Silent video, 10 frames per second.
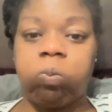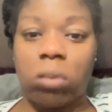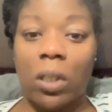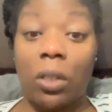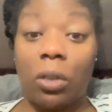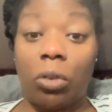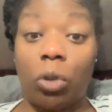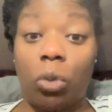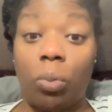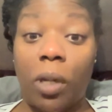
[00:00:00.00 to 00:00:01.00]
these are
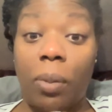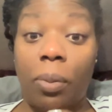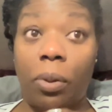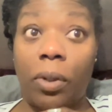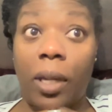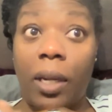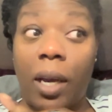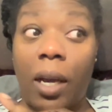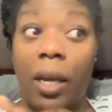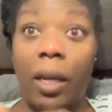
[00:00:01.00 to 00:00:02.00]
two people that
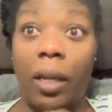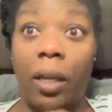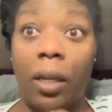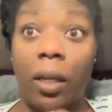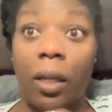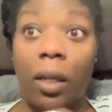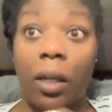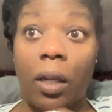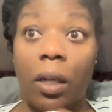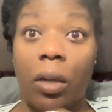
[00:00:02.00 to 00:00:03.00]
I
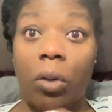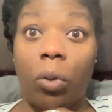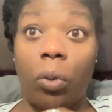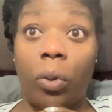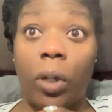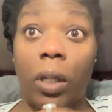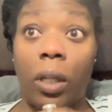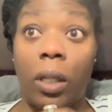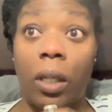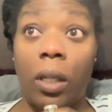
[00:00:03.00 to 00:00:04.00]

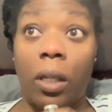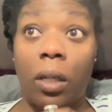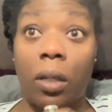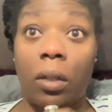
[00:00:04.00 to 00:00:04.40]
really